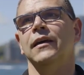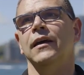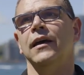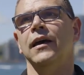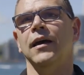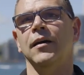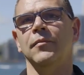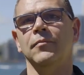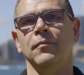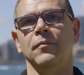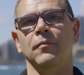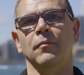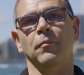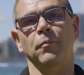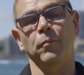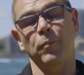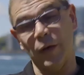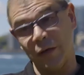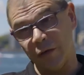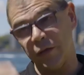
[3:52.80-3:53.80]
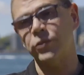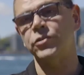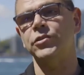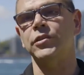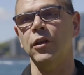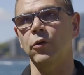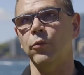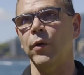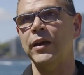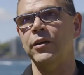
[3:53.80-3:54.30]
But there's
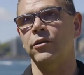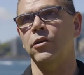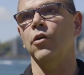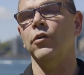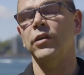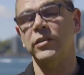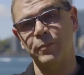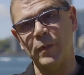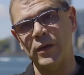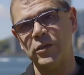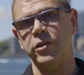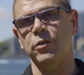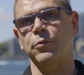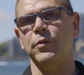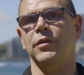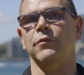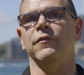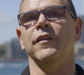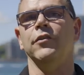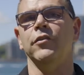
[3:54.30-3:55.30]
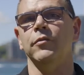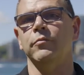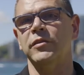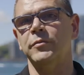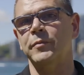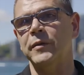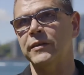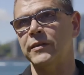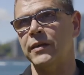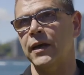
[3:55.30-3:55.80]
still a way to go, especially with the variable
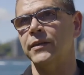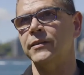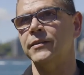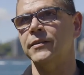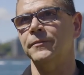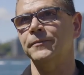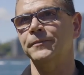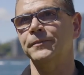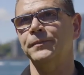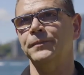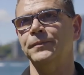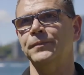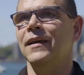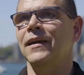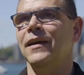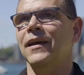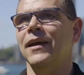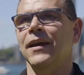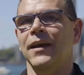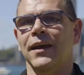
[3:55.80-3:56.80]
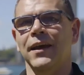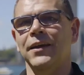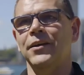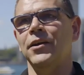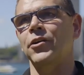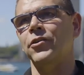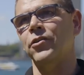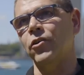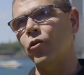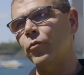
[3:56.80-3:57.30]
speed signs. In
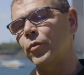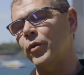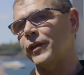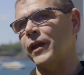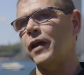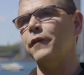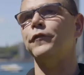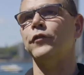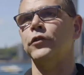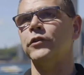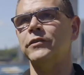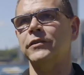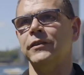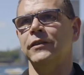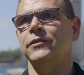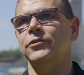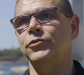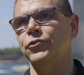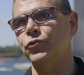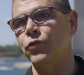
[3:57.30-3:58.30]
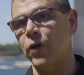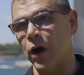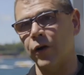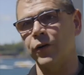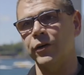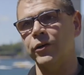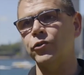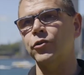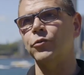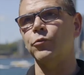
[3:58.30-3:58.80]
our global effort to do
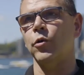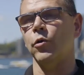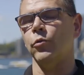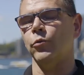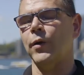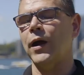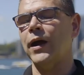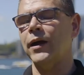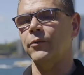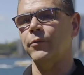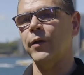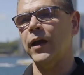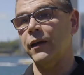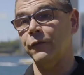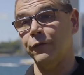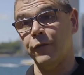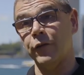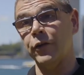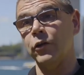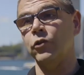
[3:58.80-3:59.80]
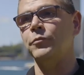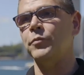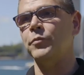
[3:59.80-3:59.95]
R&D worldwide, we have very